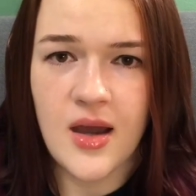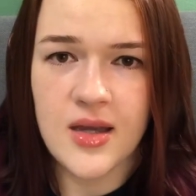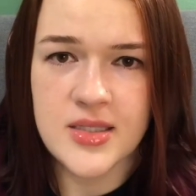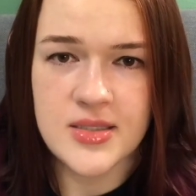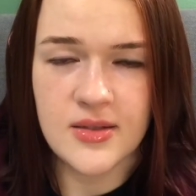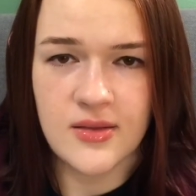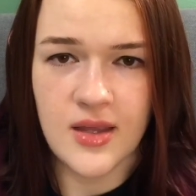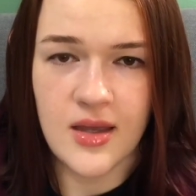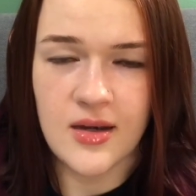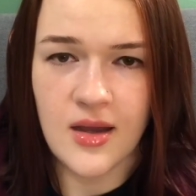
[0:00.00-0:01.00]
Until
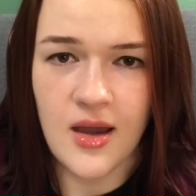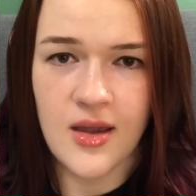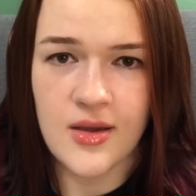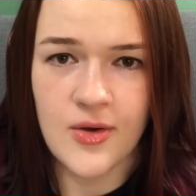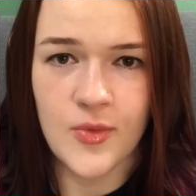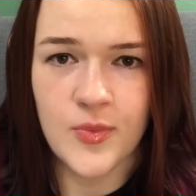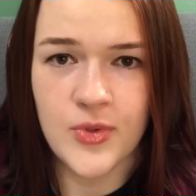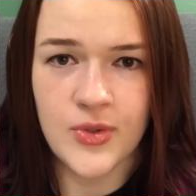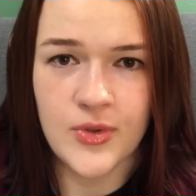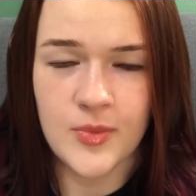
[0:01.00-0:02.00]
then, I hope
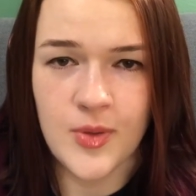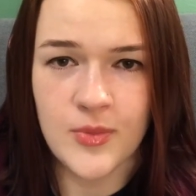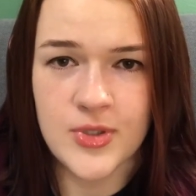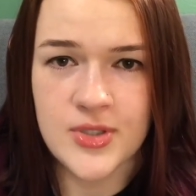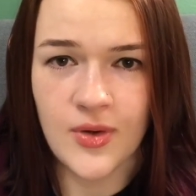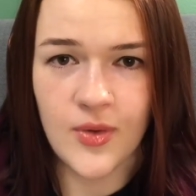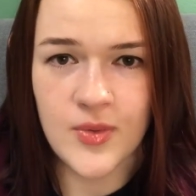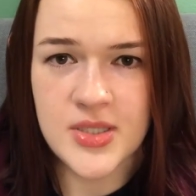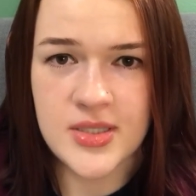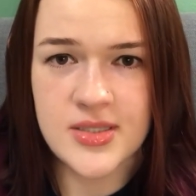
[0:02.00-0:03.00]
you remember to
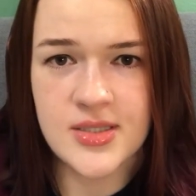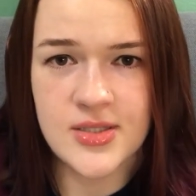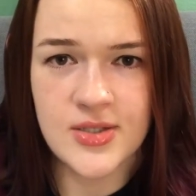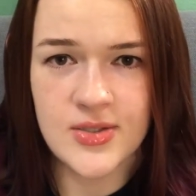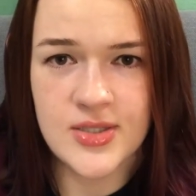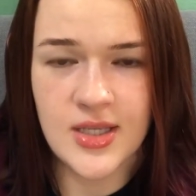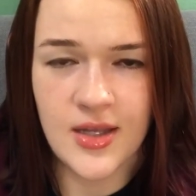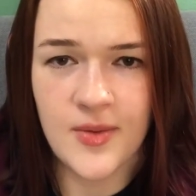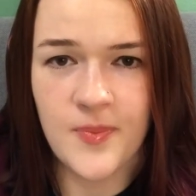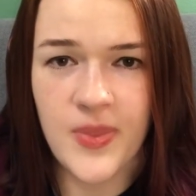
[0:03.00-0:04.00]
always listen to your
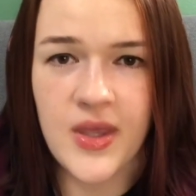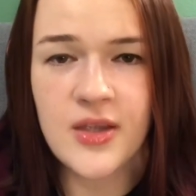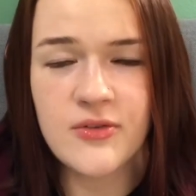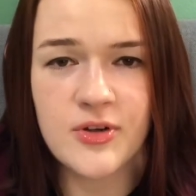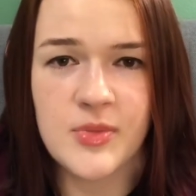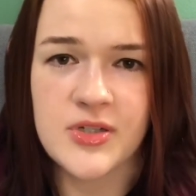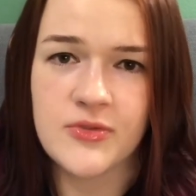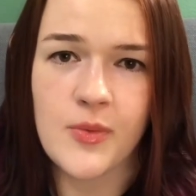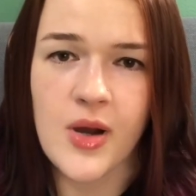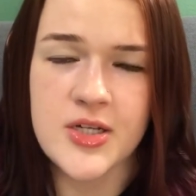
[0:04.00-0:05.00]
skin. Thank you very much
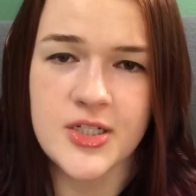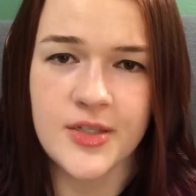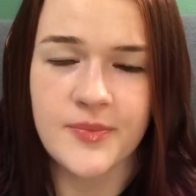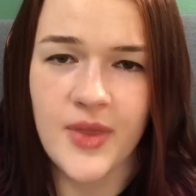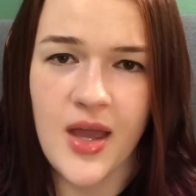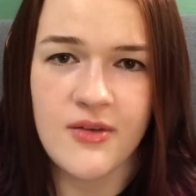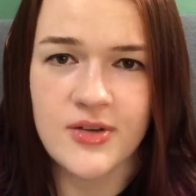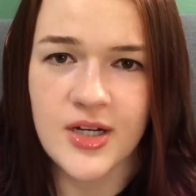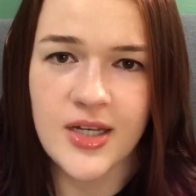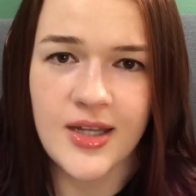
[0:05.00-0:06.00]
for watching. Have a
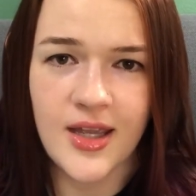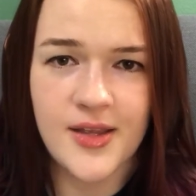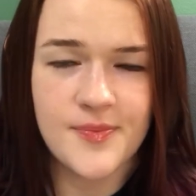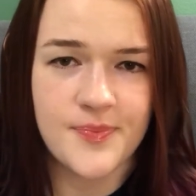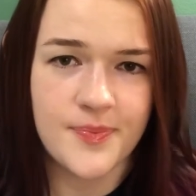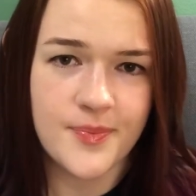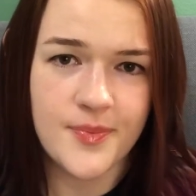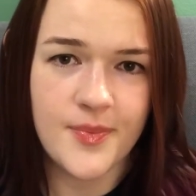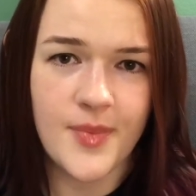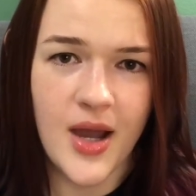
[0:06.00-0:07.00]
great day.
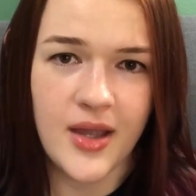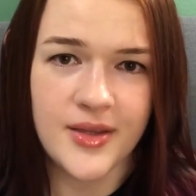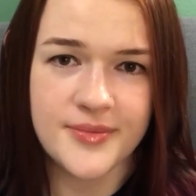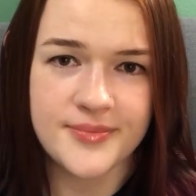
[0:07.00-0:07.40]
Bye.